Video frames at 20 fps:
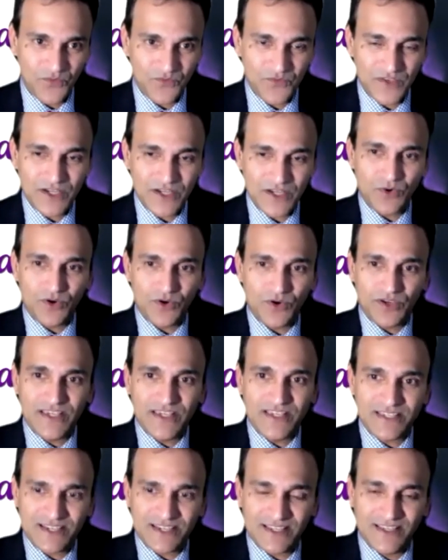We know
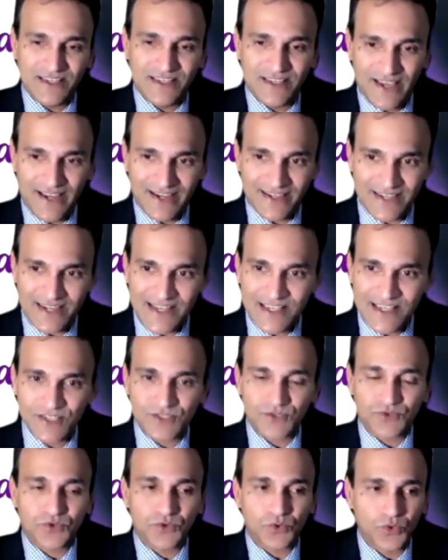each other at
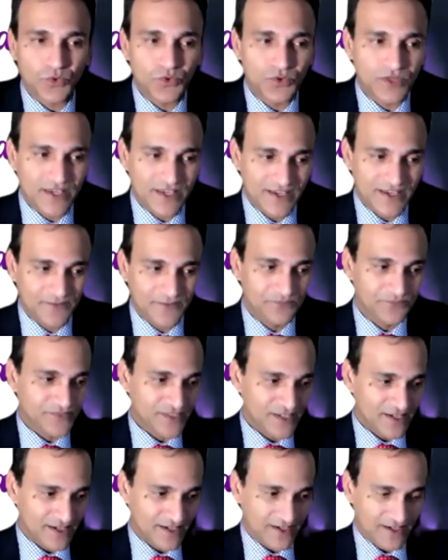least through the
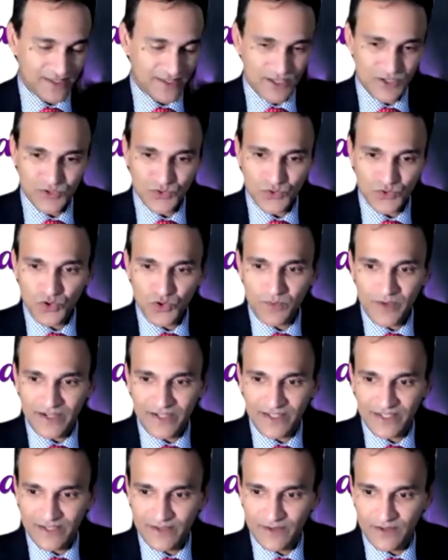Zoom
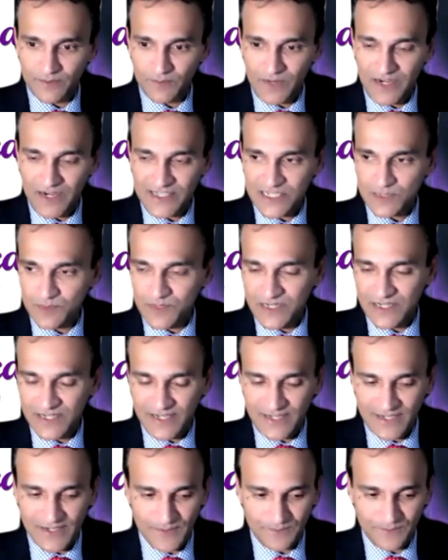and multiple
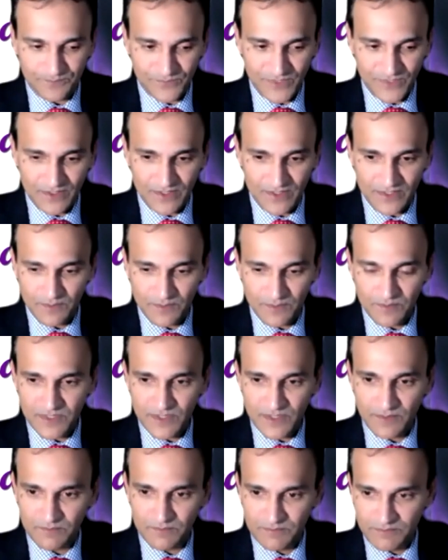
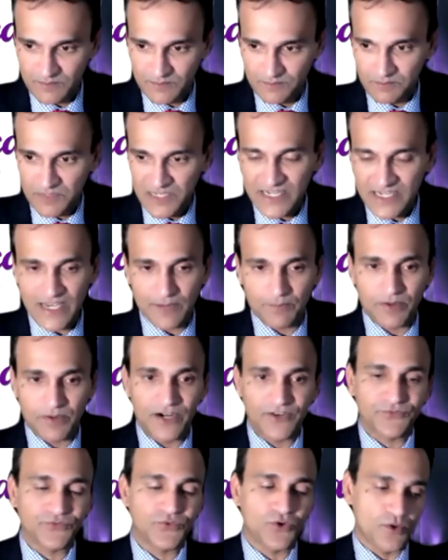the media
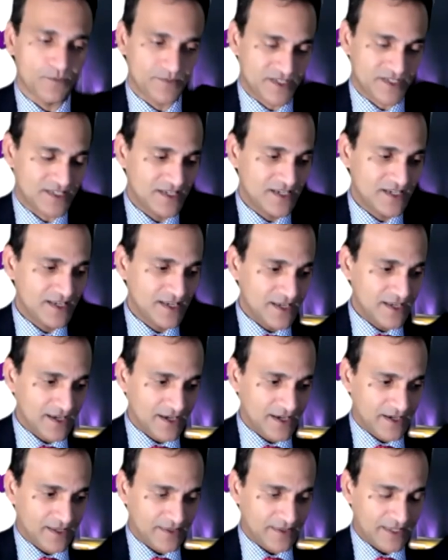platforms.
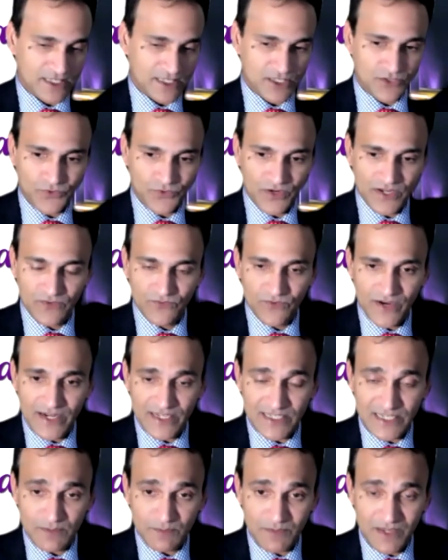Thank you for
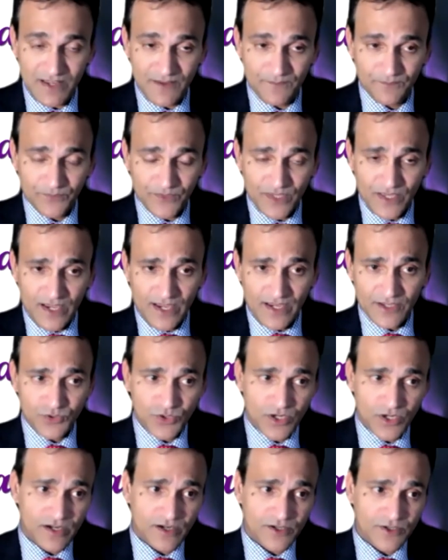inviting me. You
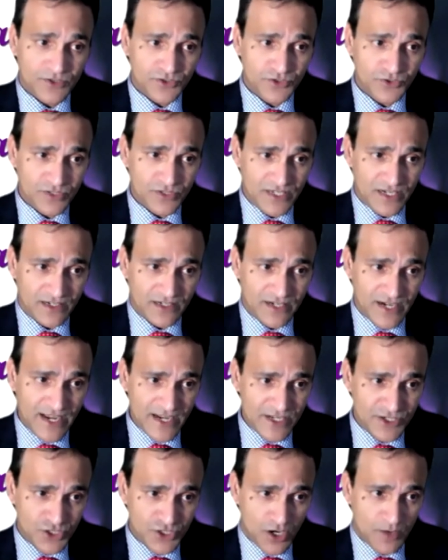are doing a
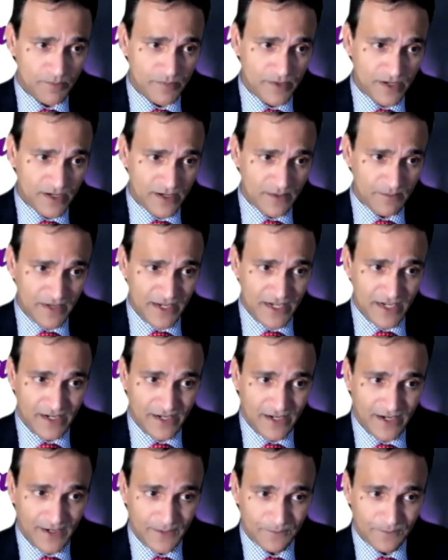great job, Menaca.